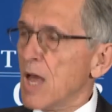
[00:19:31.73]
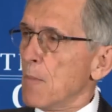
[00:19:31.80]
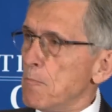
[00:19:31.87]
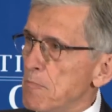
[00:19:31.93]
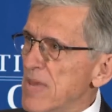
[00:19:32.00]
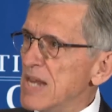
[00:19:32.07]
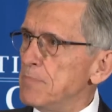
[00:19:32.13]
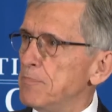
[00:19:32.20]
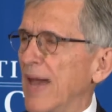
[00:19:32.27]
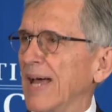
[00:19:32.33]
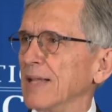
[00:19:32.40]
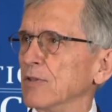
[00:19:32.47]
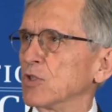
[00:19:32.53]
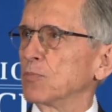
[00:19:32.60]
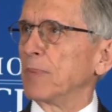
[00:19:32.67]

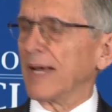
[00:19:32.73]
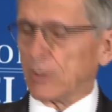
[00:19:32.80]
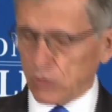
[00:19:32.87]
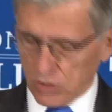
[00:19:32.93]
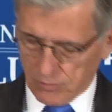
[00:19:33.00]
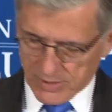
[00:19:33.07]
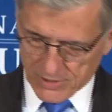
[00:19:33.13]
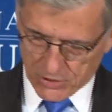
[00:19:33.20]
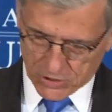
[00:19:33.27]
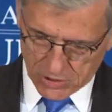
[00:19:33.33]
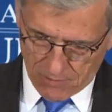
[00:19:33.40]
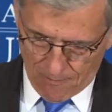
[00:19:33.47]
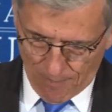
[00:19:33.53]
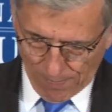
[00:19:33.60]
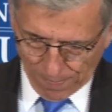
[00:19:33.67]
Mid-band spectrum
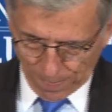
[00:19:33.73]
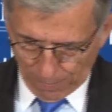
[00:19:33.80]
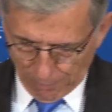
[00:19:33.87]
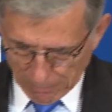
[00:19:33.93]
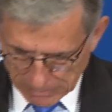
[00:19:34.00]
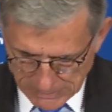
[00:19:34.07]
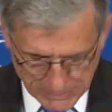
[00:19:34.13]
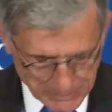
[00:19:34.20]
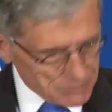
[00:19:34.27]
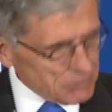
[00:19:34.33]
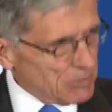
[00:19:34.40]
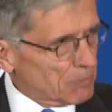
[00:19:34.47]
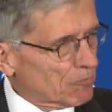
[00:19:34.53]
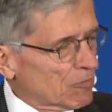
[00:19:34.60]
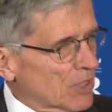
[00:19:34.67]
is
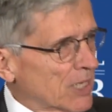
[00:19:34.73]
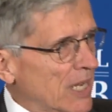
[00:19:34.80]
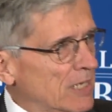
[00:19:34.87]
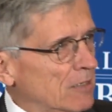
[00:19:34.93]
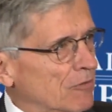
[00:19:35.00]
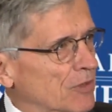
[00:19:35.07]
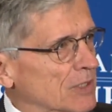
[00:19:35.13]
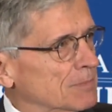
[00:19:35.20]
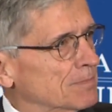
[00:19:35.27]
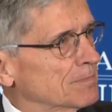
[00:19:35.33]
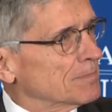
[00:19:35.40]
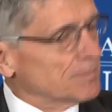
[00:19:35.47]
kind of the